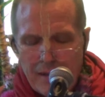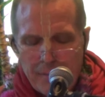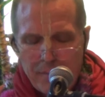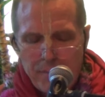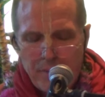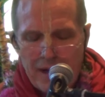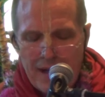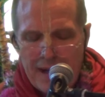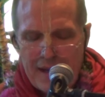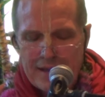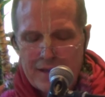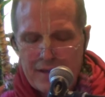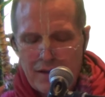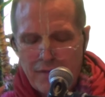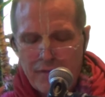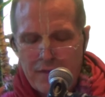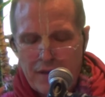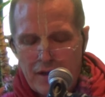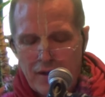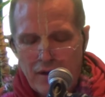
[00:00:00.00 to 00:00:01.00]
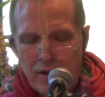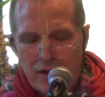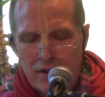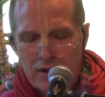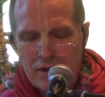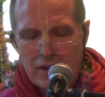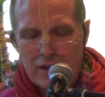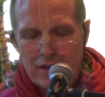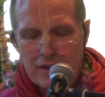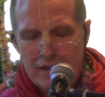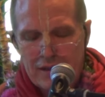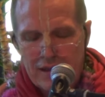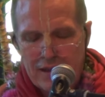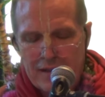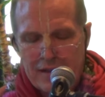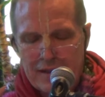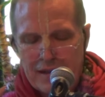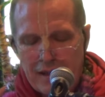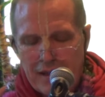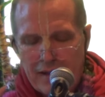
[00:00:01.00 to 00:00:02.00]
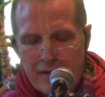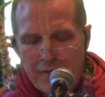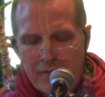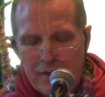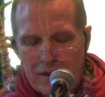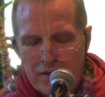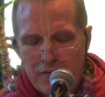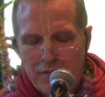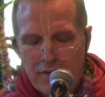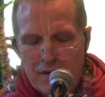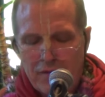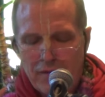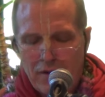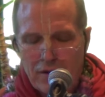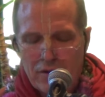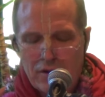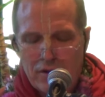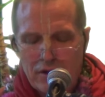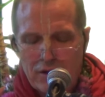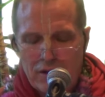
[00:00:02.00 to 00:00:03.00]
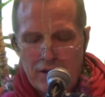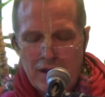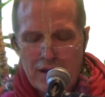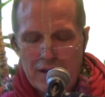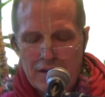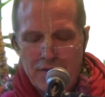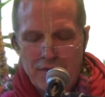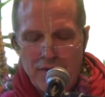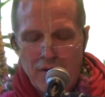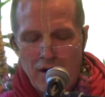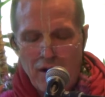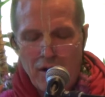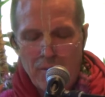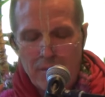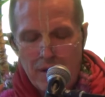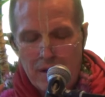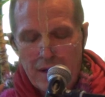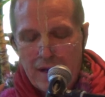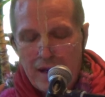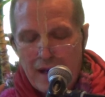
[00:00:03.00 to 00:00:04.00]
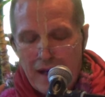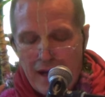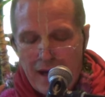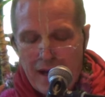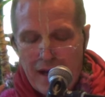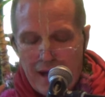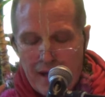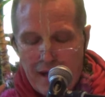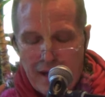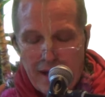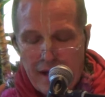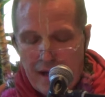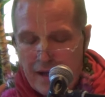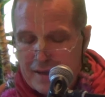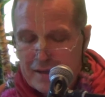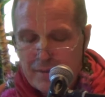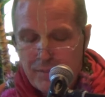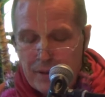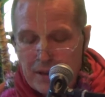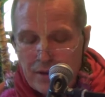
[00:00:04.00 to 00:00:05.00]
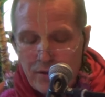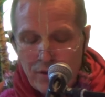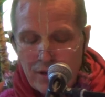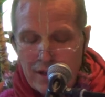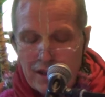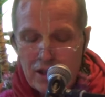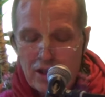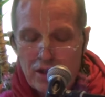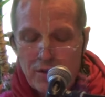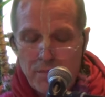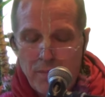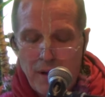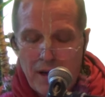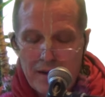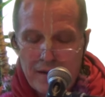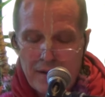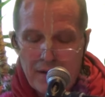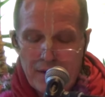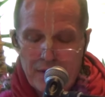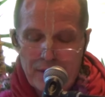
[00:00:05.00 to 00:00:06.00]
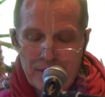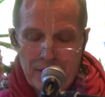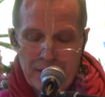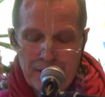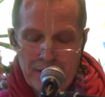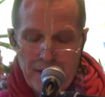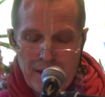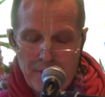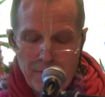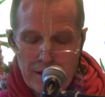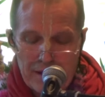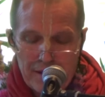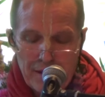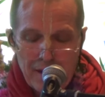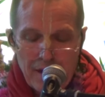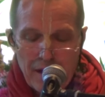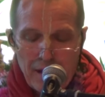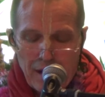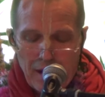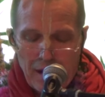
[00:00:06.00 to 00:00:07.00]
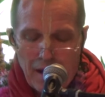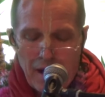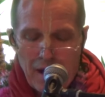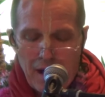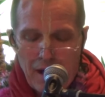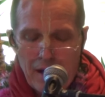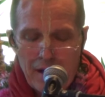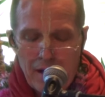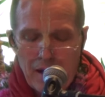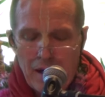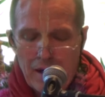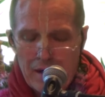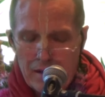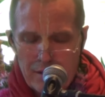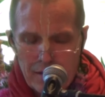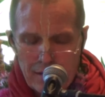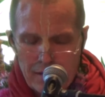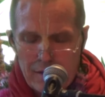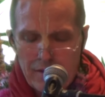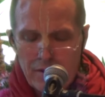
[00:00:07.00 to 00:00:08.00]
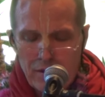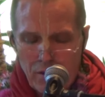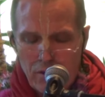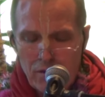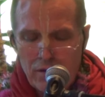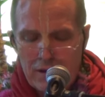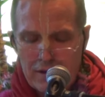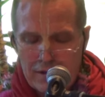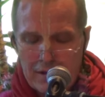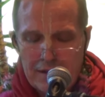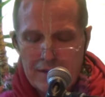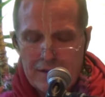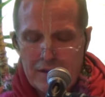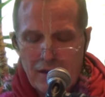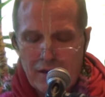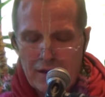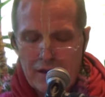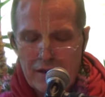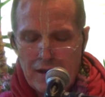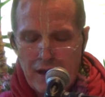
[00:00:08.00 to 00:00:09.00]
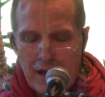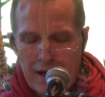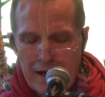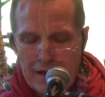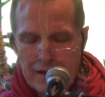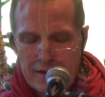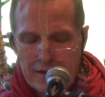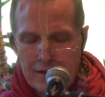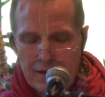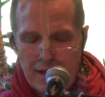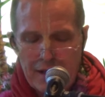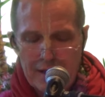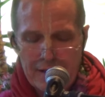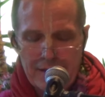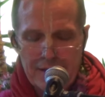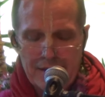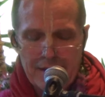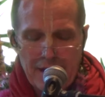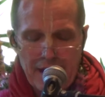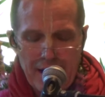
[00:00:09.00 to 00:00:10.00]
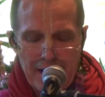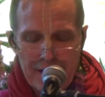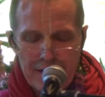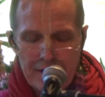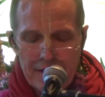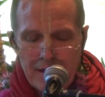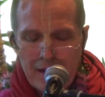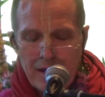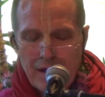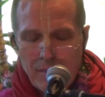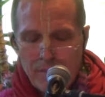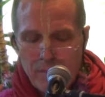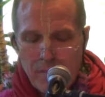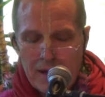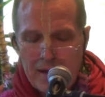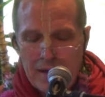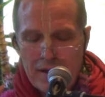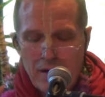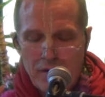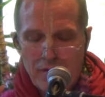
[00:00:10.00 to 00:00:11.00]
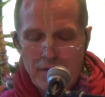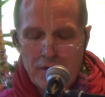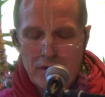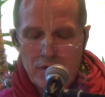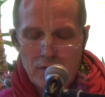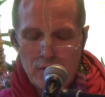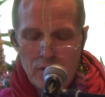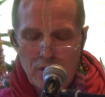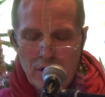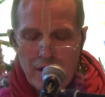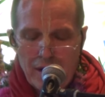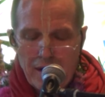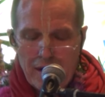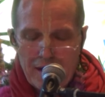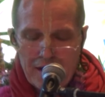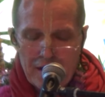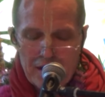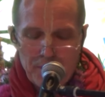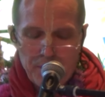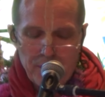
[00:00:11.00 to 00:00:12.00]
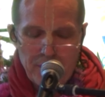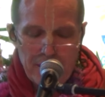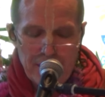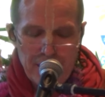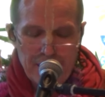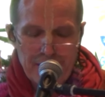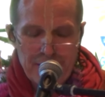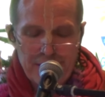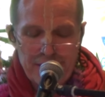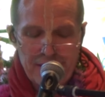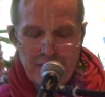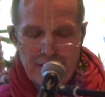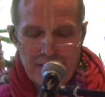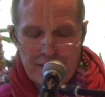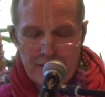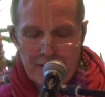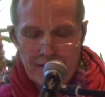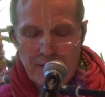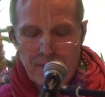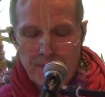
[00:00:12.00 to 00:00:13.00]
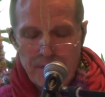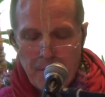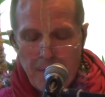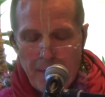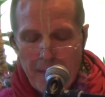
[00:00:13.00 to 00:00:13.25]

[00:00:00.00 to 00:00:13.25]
place of the consciousness which we want to transform, has been reached by the holy name. And I know this is not an isolated case. Many of you experience this. So